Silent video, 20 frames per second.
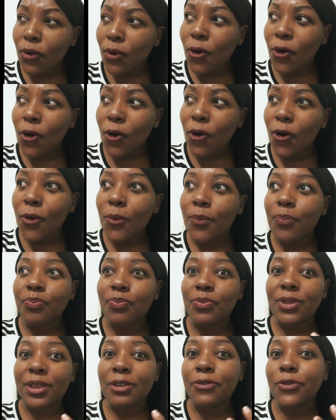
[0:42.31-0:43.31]
Or
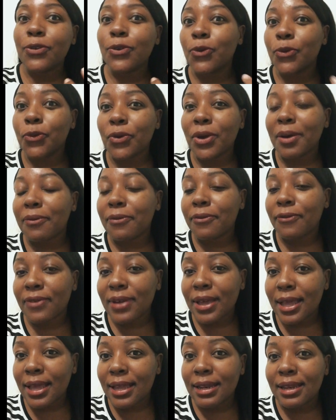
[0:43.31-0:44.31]
if you grew up
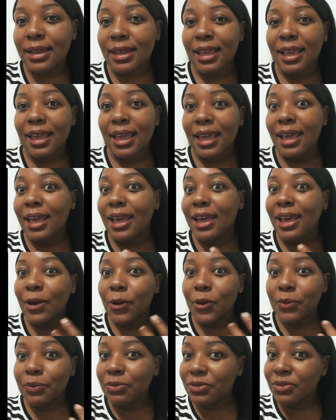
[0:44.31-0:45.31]
fed,
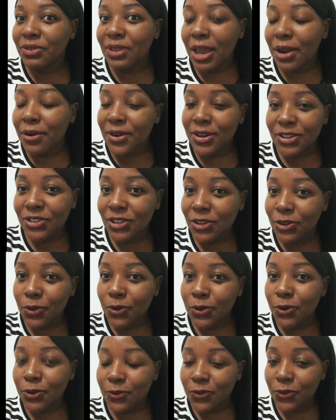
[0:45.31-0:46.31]
nourished, and
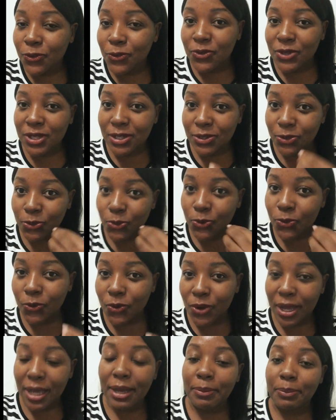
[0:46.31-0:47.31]
all of those things, you
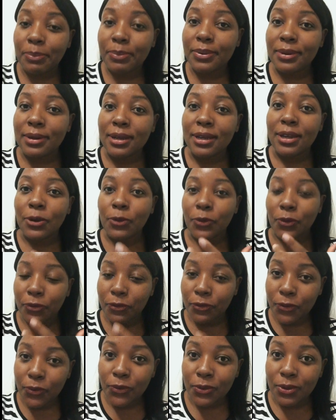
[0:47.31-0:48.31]
grew up with
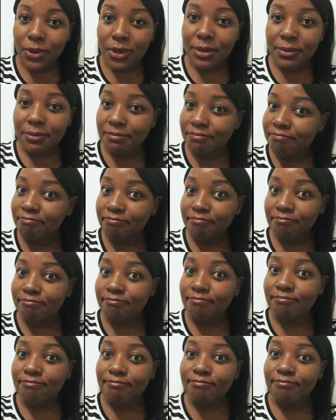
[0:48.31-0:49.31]
food,
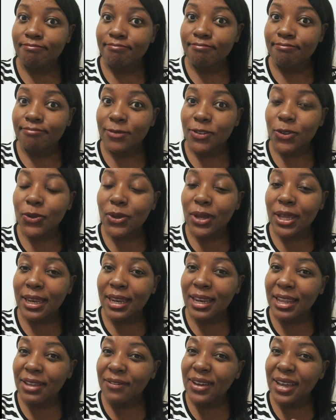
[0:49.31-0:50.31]
you
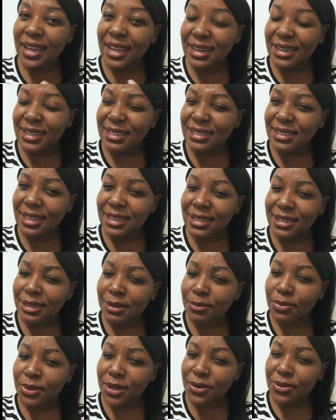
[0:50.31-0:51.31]
can never understand
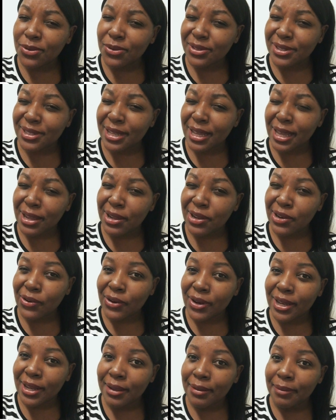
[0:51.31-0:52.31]
somebody who is
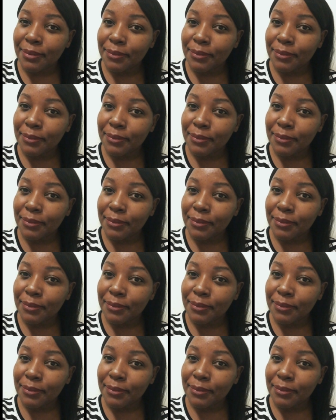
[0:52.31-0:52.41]
hungry.